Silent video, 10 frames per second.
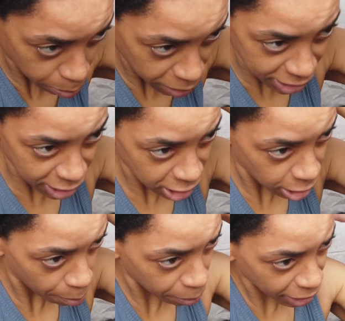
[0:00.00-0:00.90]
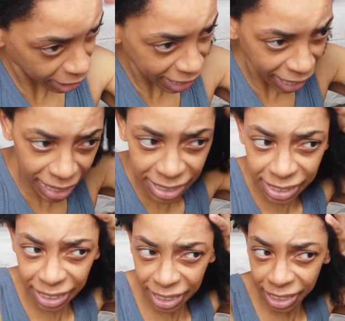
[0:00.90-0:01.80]
But it says apply as
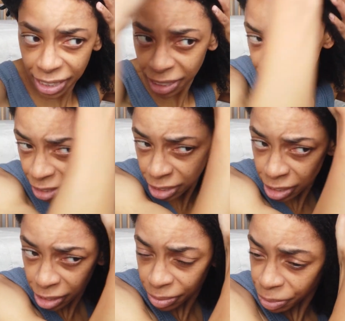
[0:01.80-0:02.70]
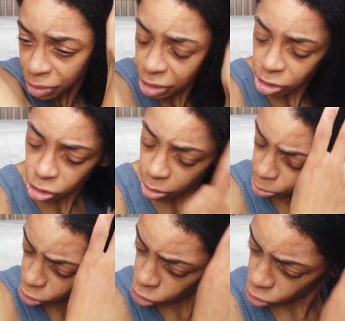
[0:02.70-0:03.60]
needed. So
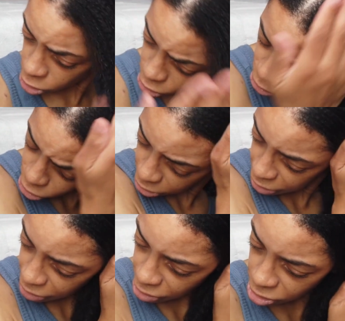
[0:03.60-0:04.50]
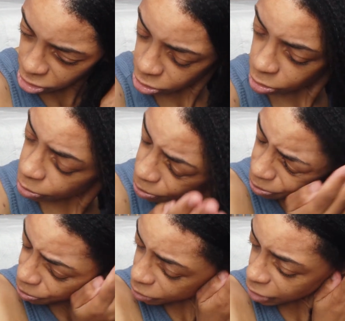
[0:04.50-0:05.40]
I'm just trying to understand. So
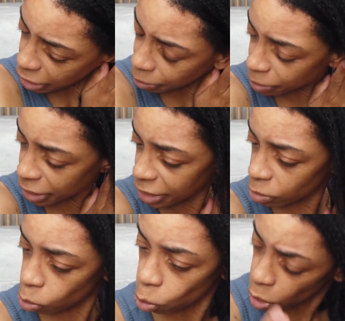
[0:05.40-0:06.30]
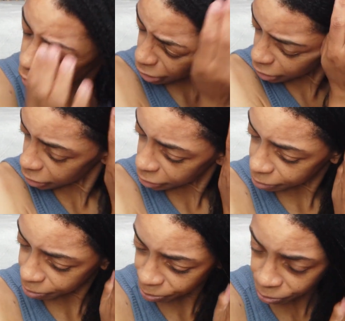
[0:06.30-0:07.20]
I applied one.
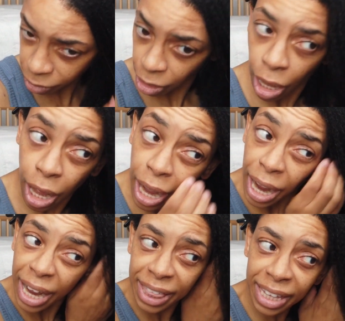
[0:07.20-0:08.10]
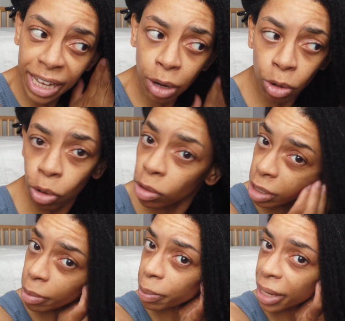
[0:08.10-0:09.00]
I think I'll
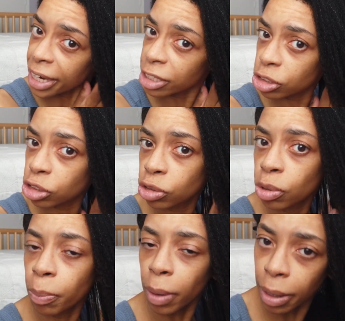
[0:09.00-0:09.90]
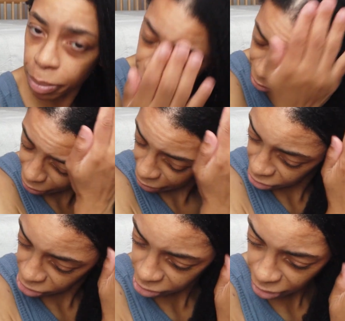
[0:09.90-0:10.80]
only apply 2 pumps to
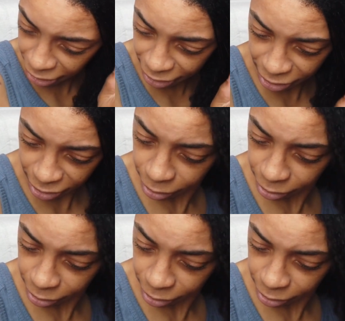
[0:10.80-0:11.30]
each side.